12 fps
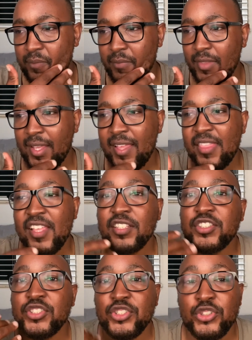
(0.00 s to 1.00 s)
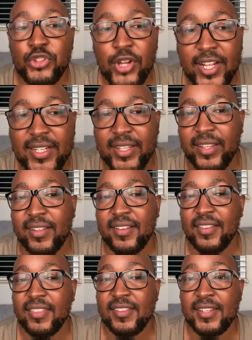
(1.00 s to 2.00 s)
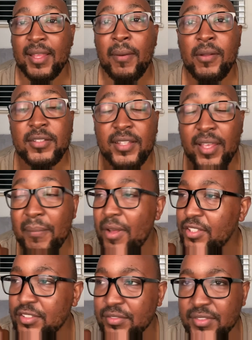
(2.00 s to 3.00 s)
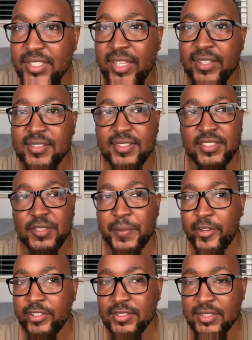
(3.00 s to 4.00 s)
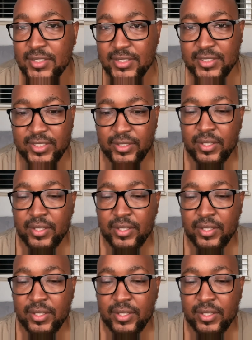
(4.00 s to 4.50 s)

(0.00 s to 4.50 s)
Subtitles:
and they are struggling. The amount of deaths experienced in Italy